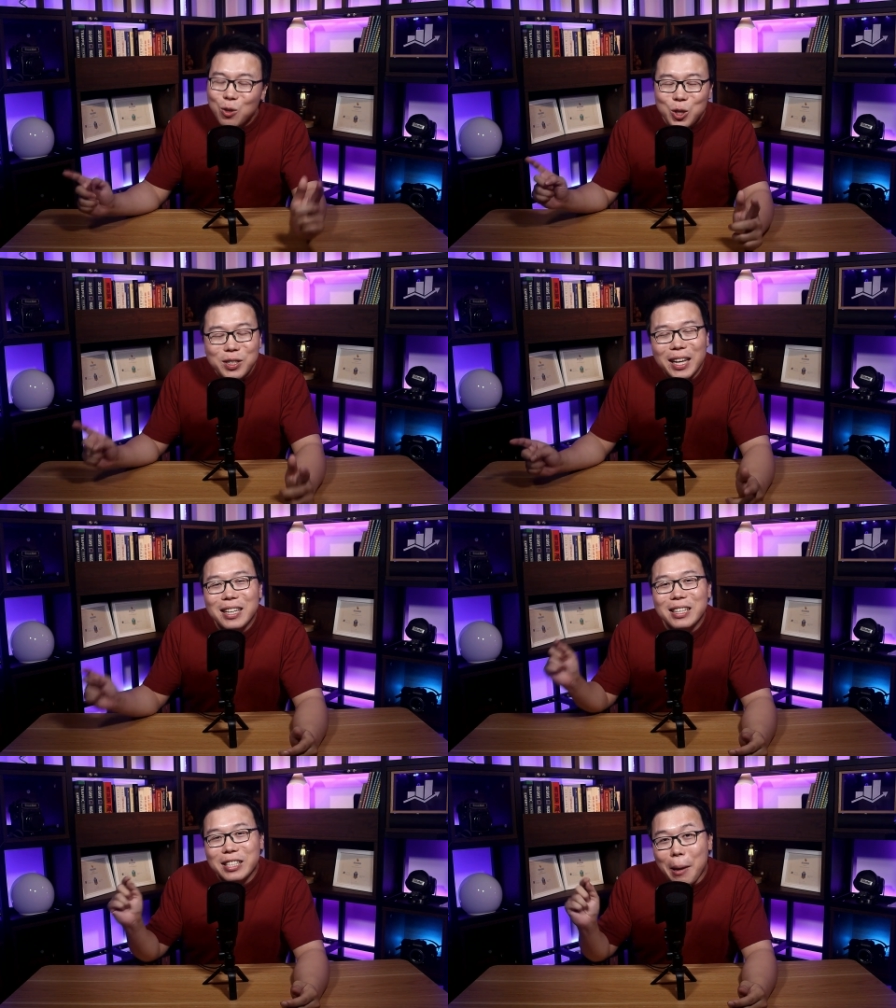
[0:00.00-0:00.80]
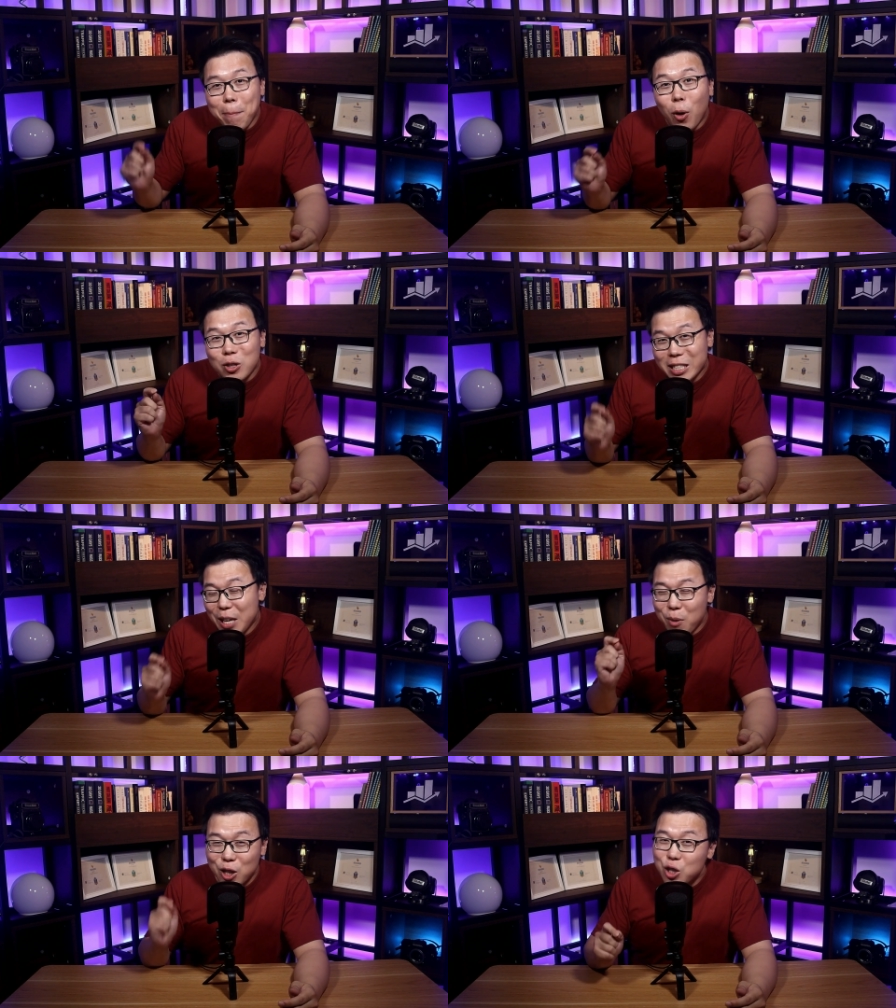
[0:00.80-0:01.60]
don't you think this import
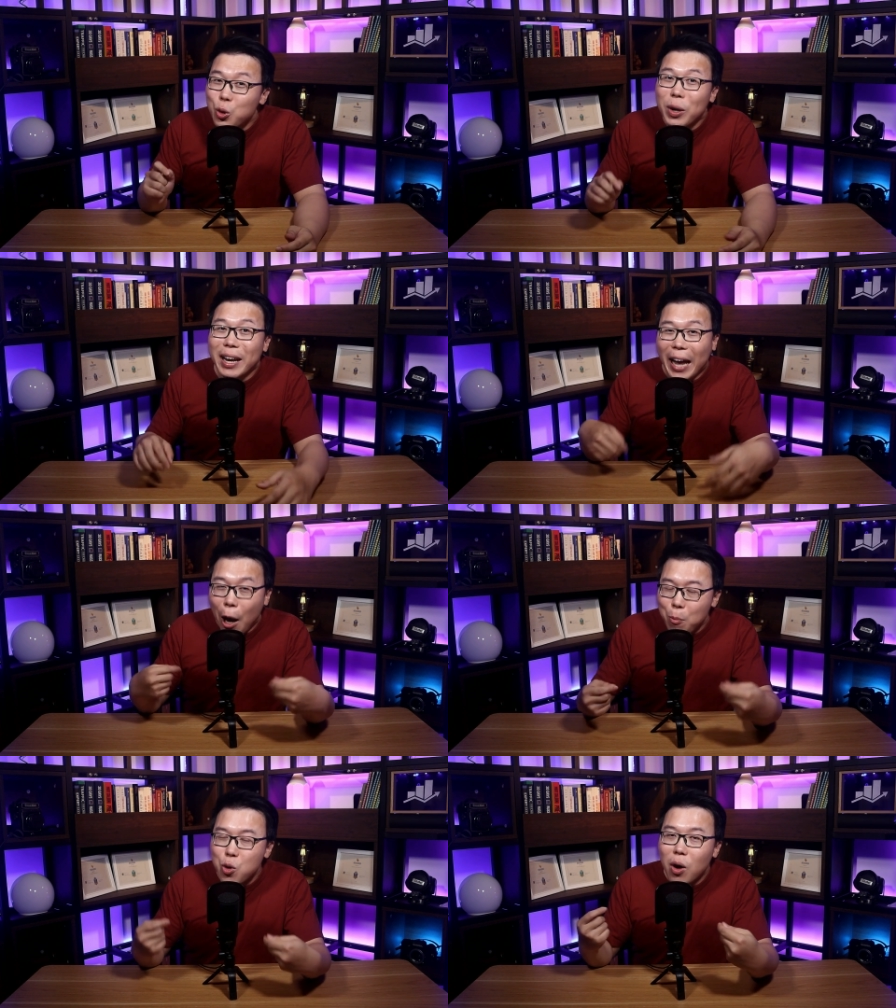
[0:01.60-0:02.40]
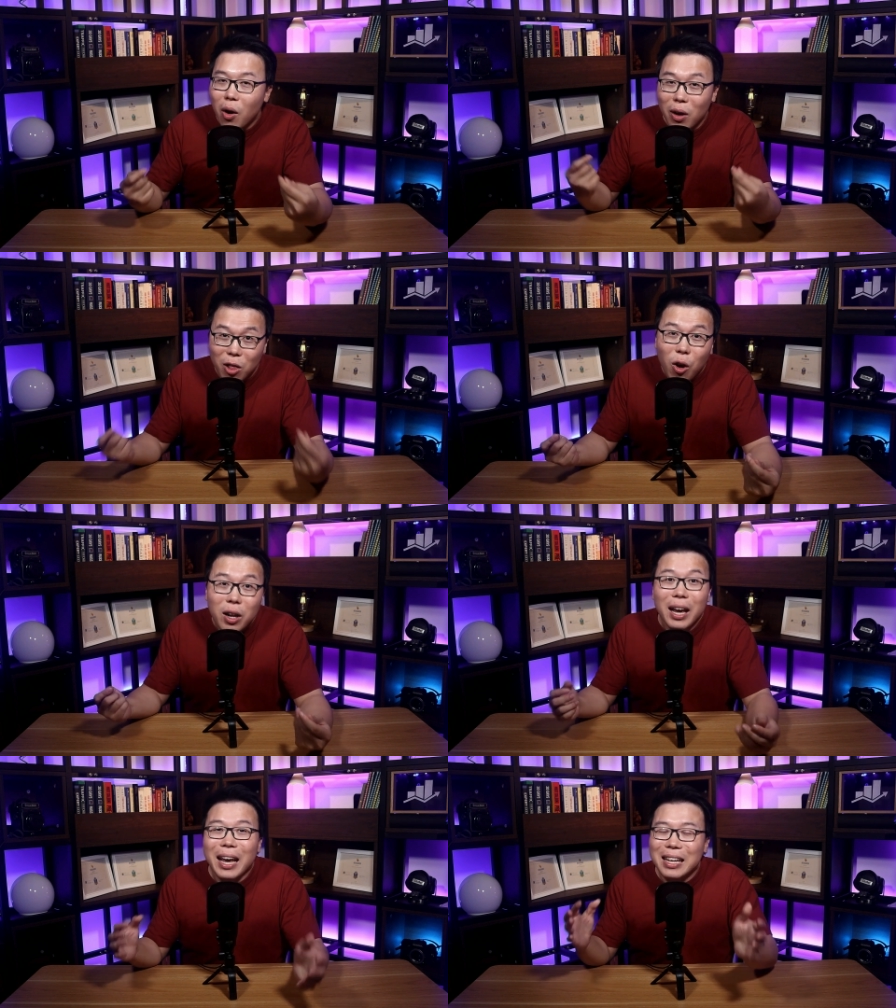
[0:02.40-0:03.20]
schema too can help you out a
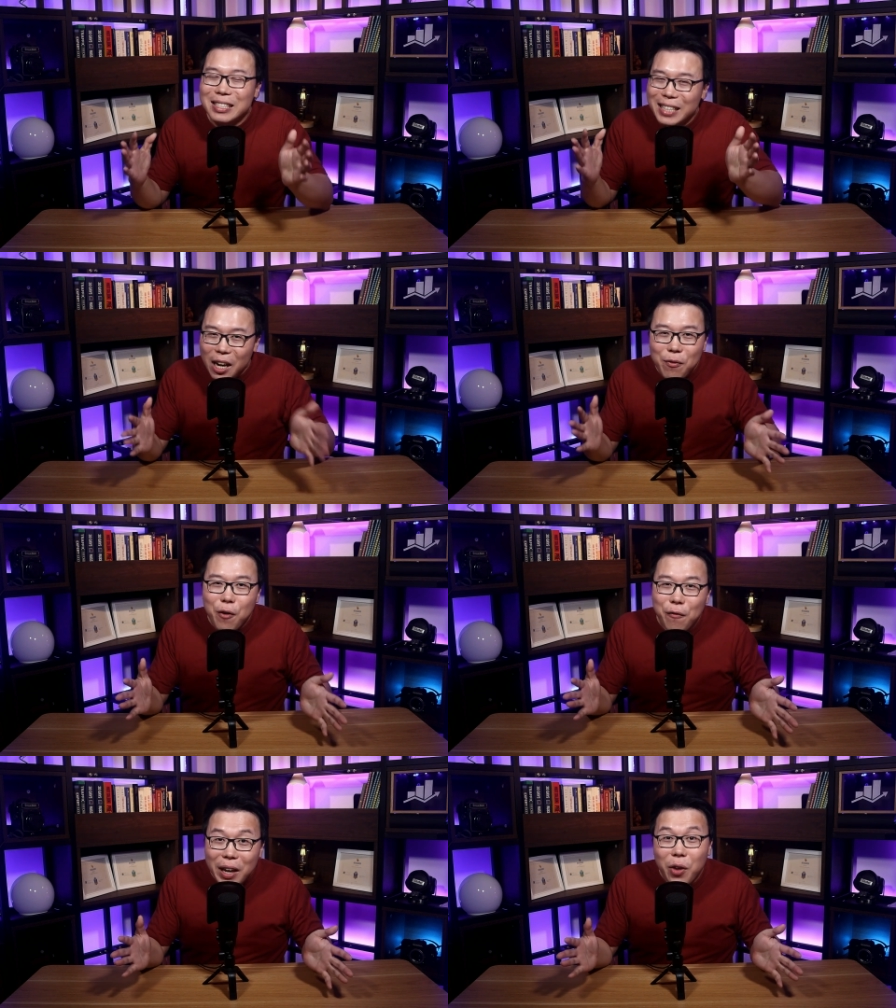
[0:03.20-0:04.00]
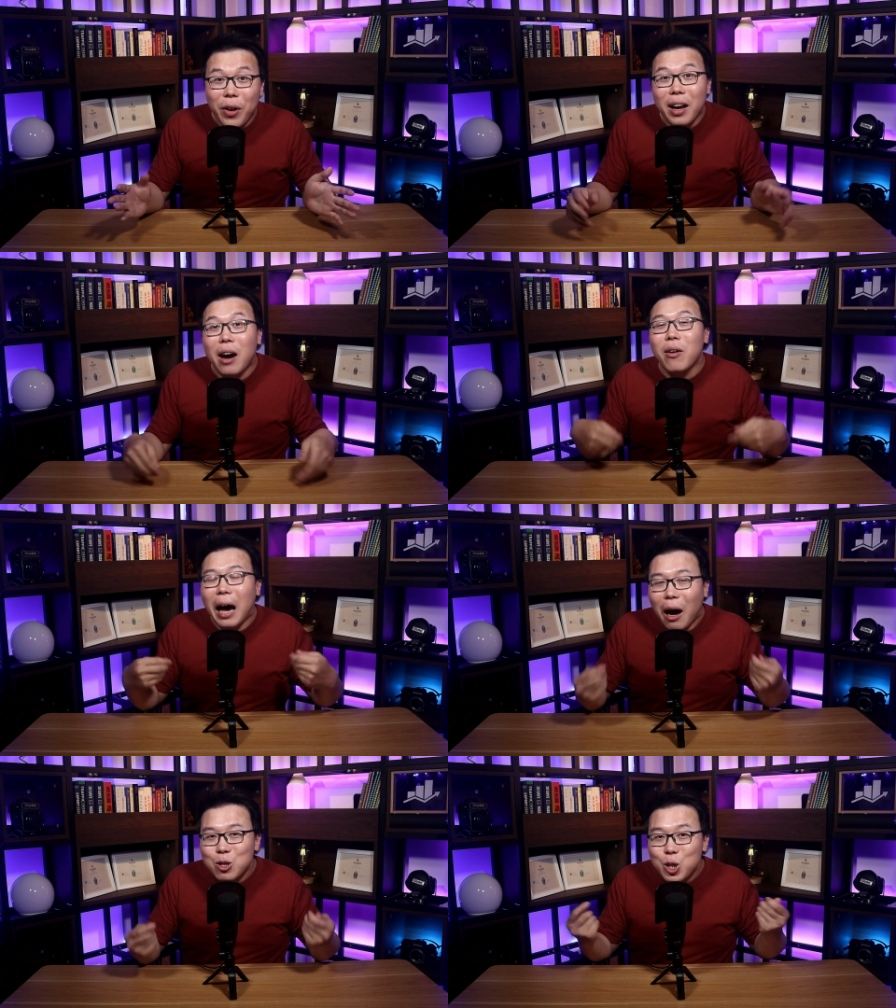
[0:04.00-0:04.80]
lot instead of you figuring
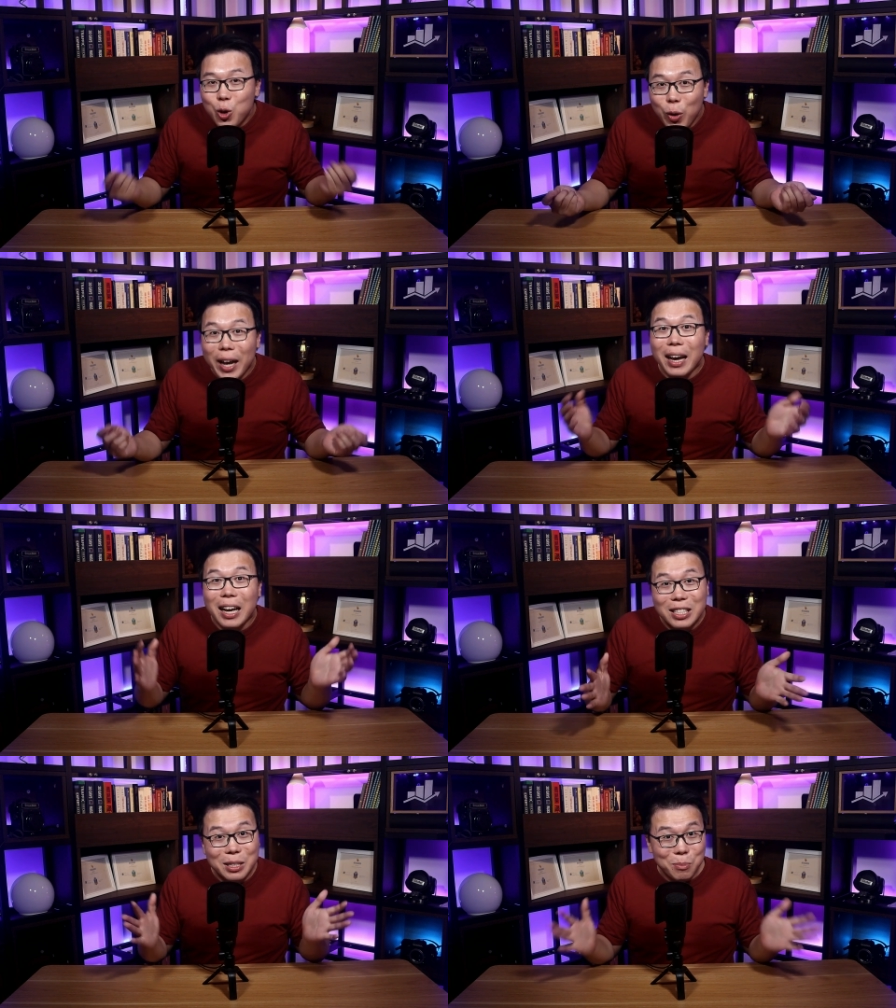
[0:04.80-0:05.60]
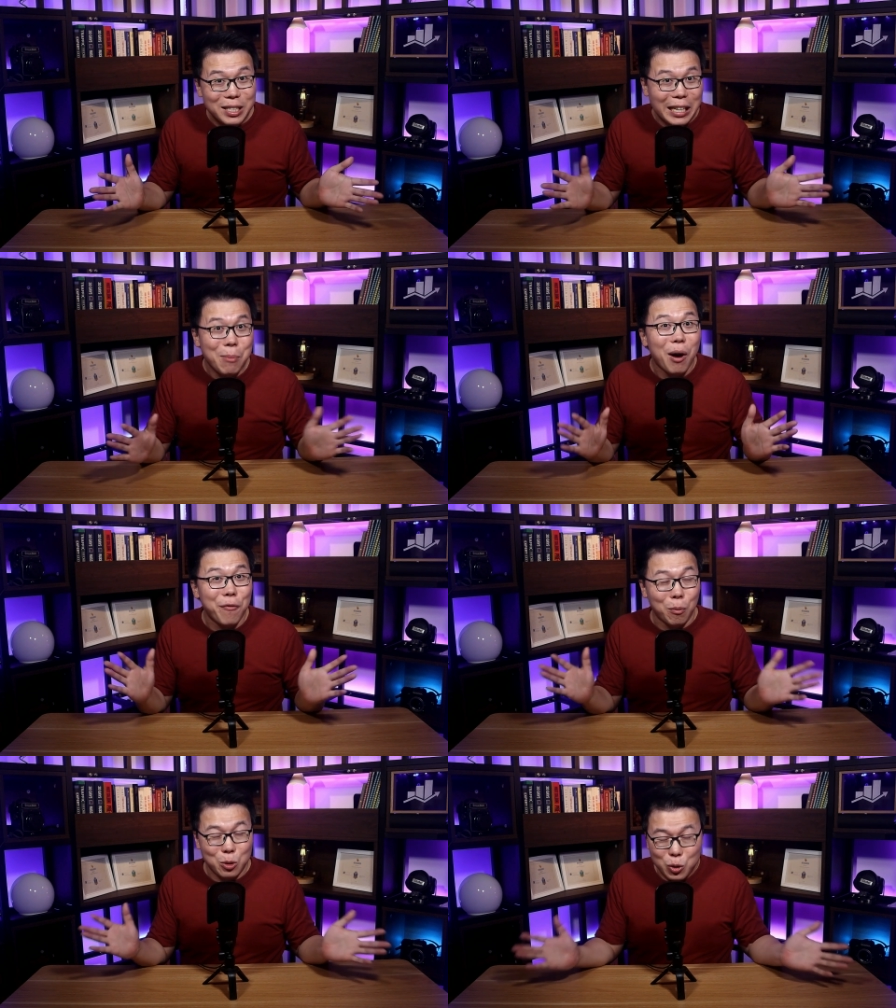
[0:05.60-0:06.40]
out how to create a custom
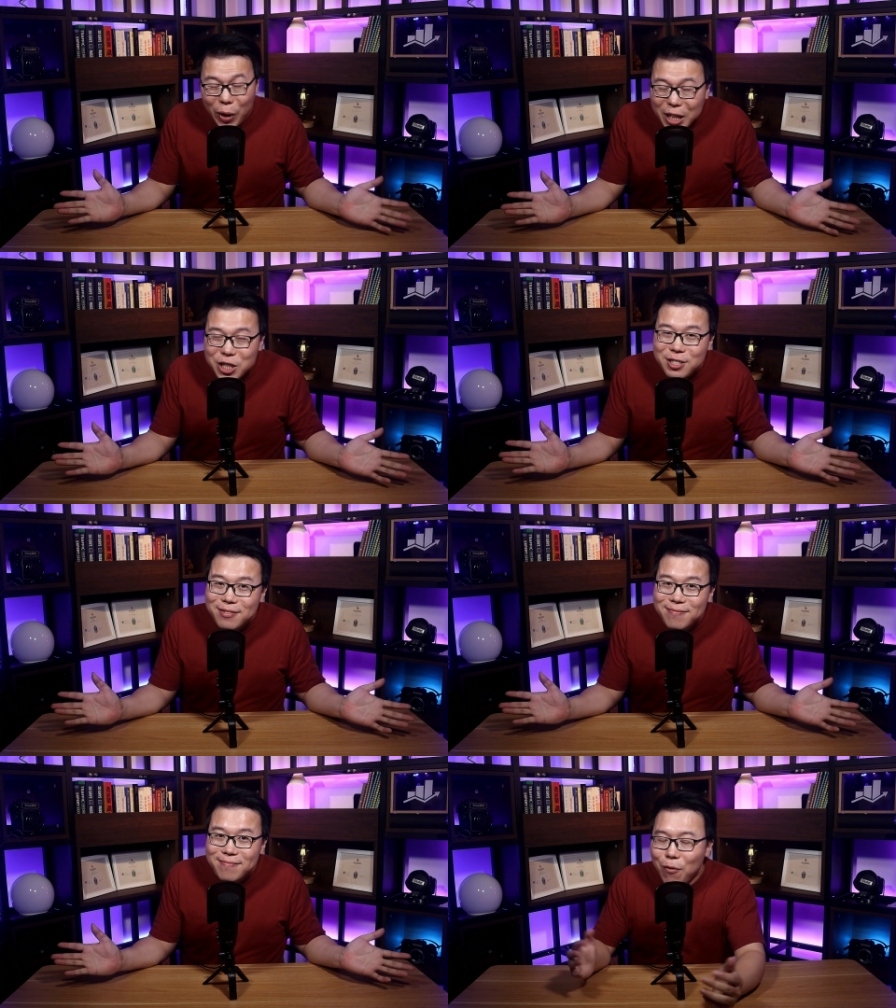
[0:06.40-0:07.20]
schema from scratch?